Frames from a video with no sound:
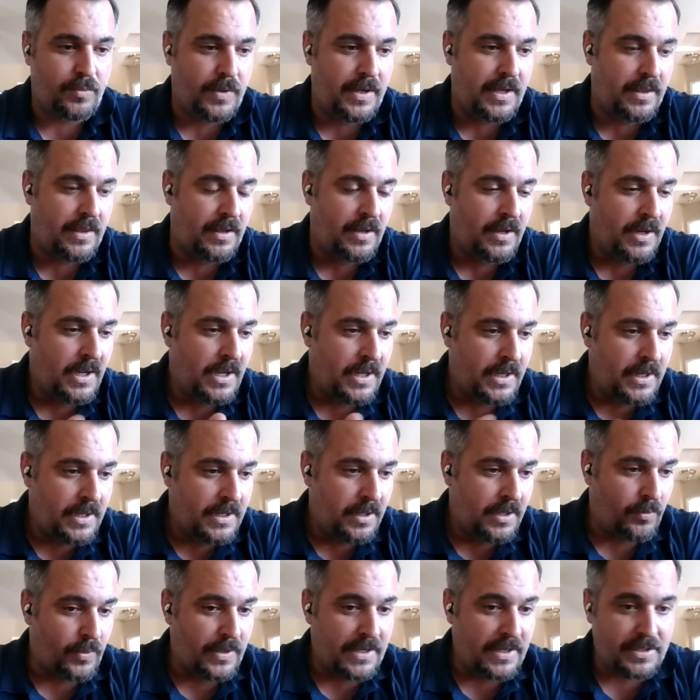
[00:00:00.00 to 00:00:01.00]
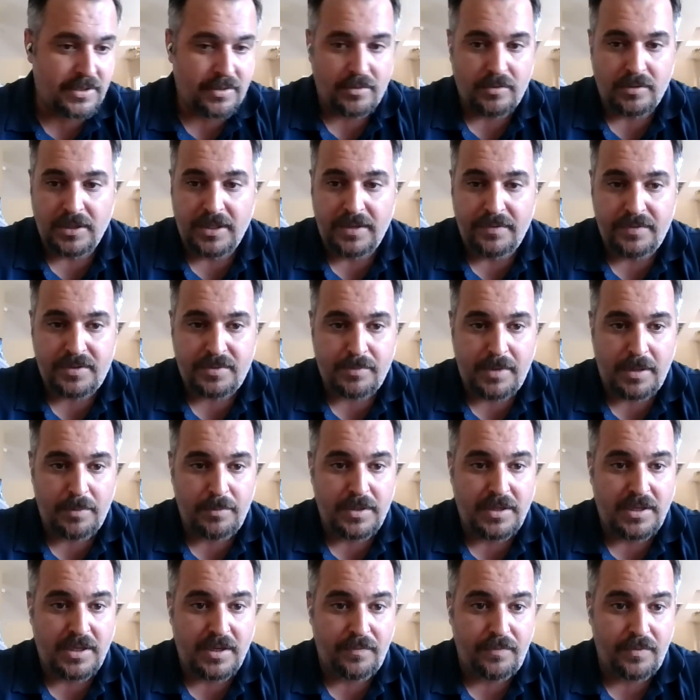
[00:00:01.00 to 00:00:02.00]
the way that a wrestler lifts might
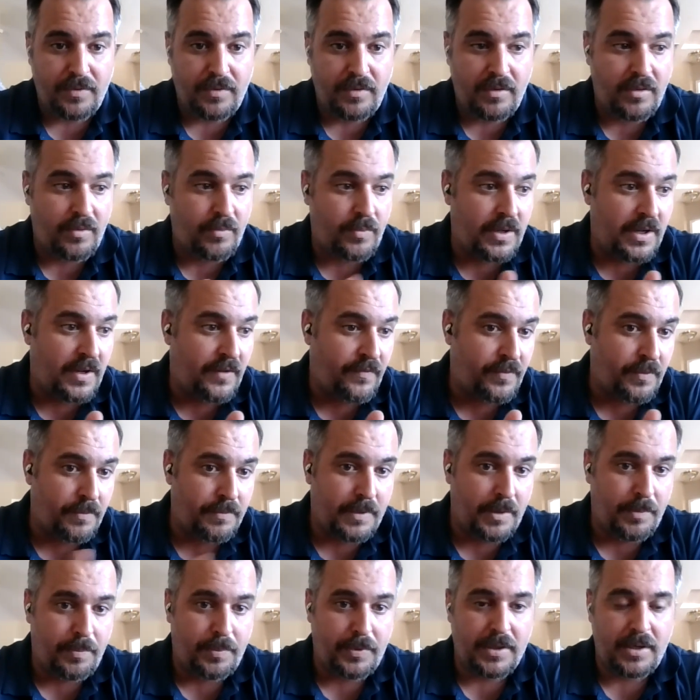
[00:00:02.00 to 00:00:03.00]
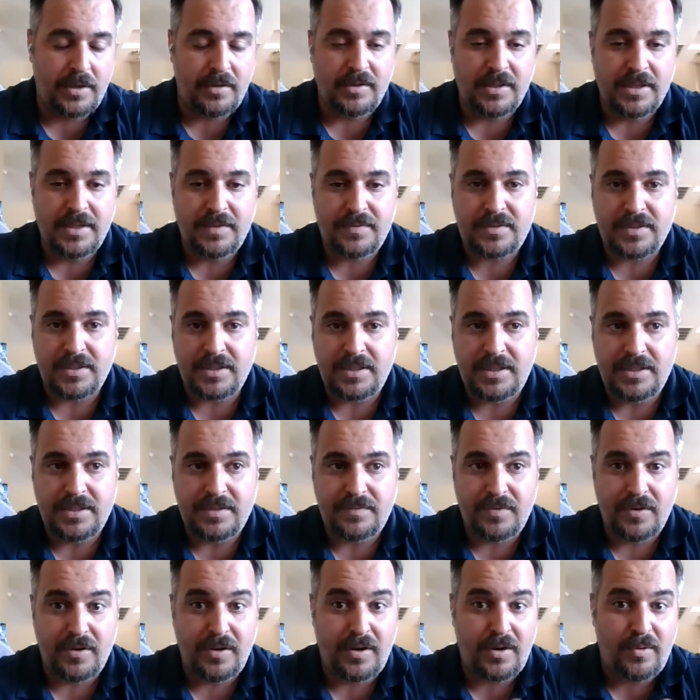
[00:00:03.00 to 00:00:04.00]
be different than the way a football player lifts, and
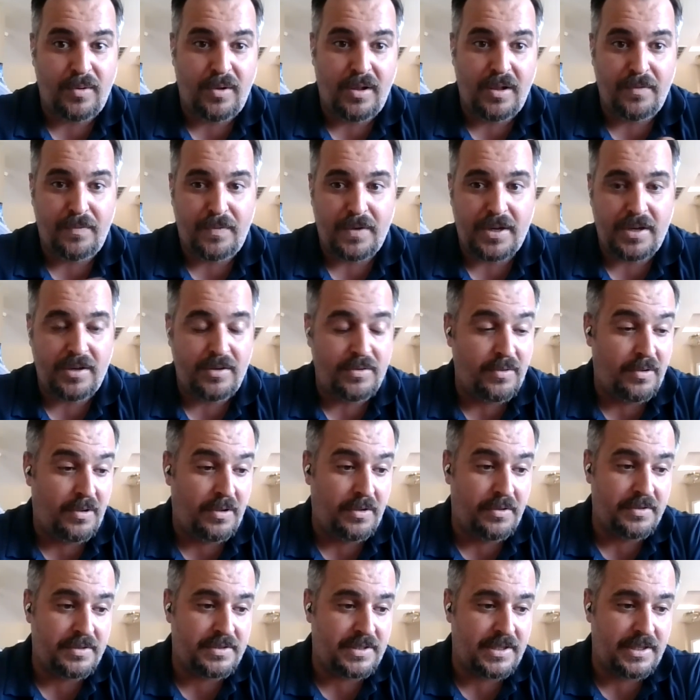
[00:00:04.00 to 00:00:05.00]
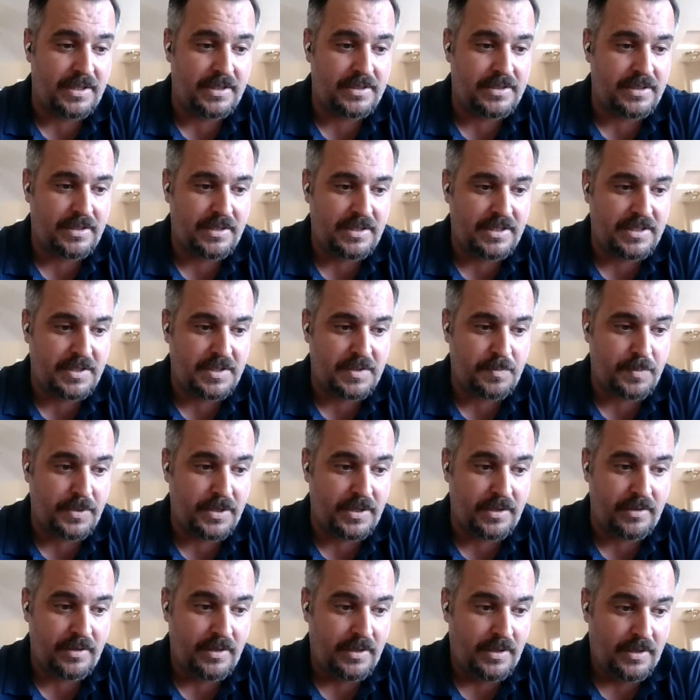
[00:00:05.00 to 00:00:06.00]
he's very qualified to do all those things. And he's just
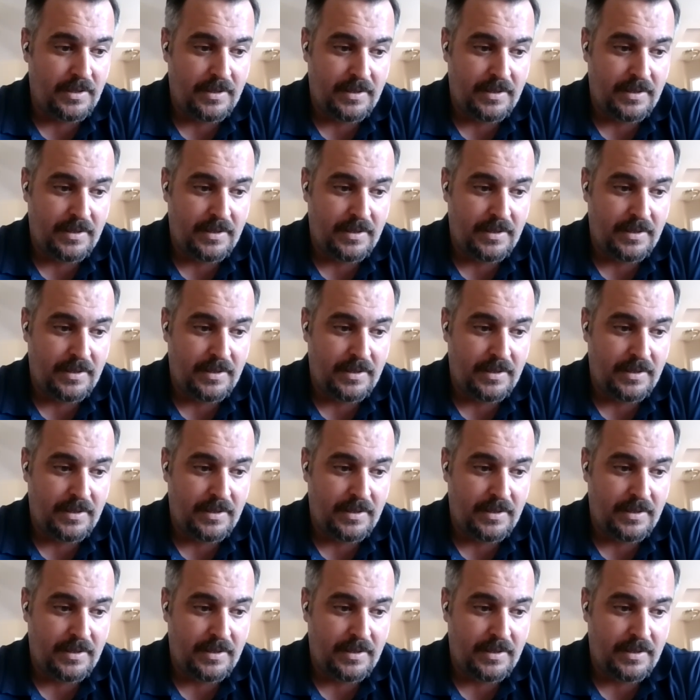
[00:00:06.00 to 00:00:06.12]
been